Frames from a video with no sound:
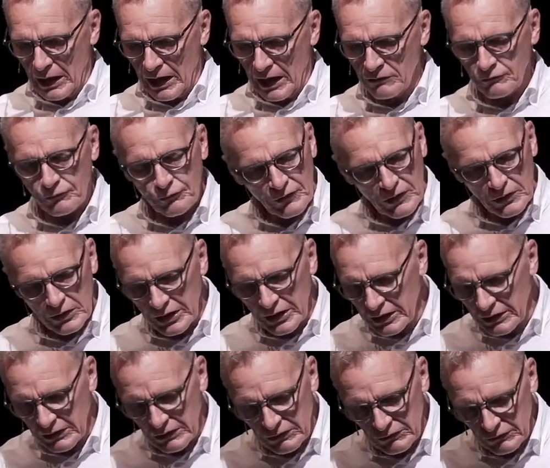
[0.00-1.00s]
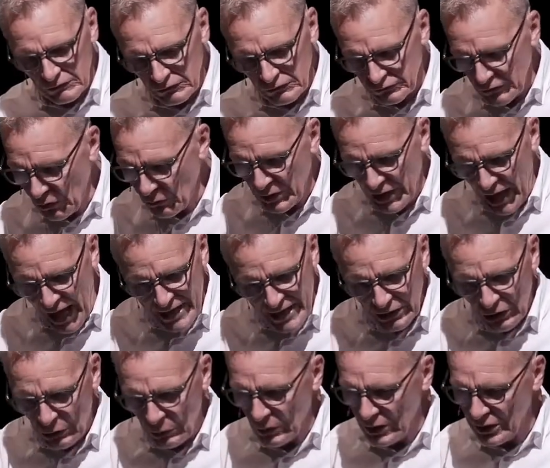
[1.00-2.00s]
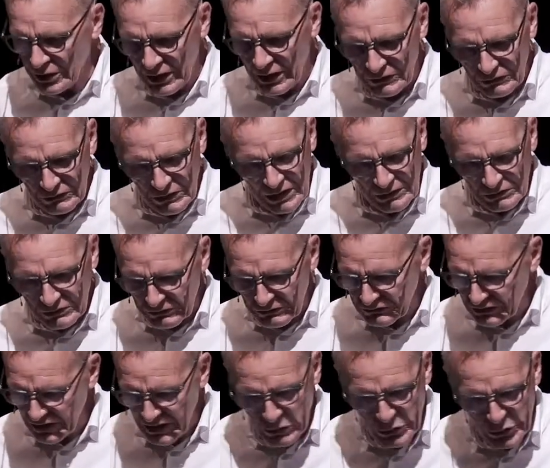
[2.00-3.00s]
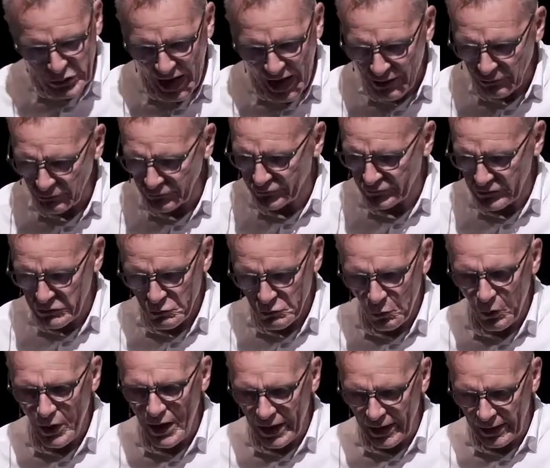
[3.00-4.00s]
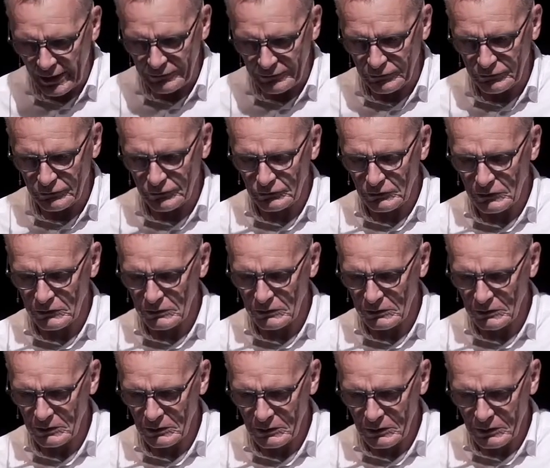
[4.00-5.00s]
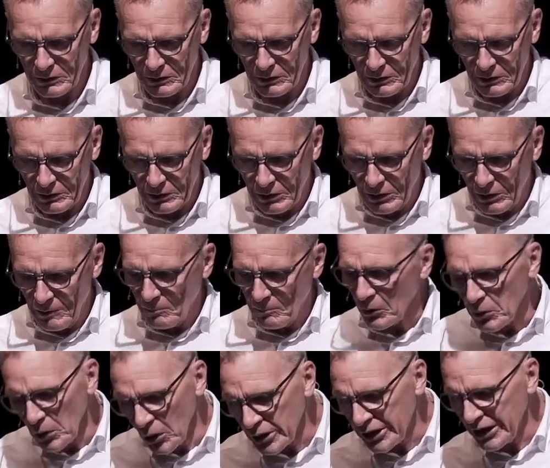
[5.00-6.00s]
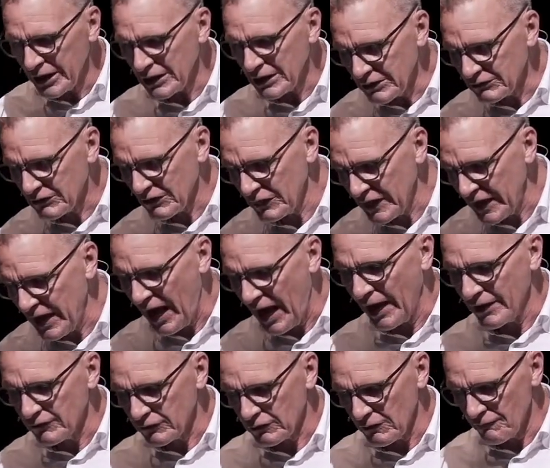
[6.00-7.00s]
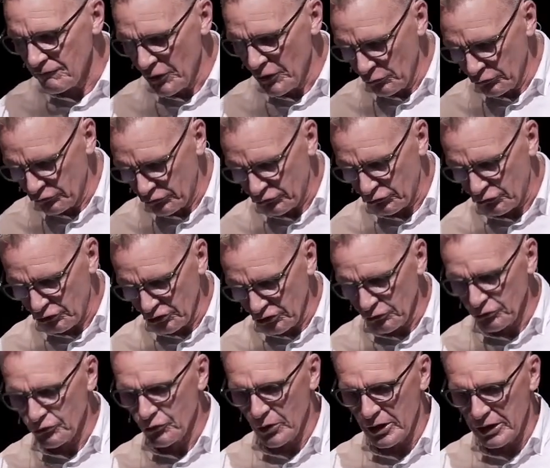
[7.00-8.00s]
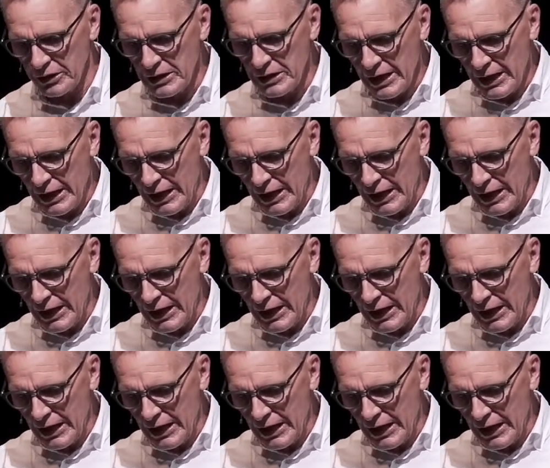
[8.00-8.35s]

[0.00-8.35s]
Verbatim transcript: and feeling so inadequate in, in 10,000 ways. But looking into the eyes of those children,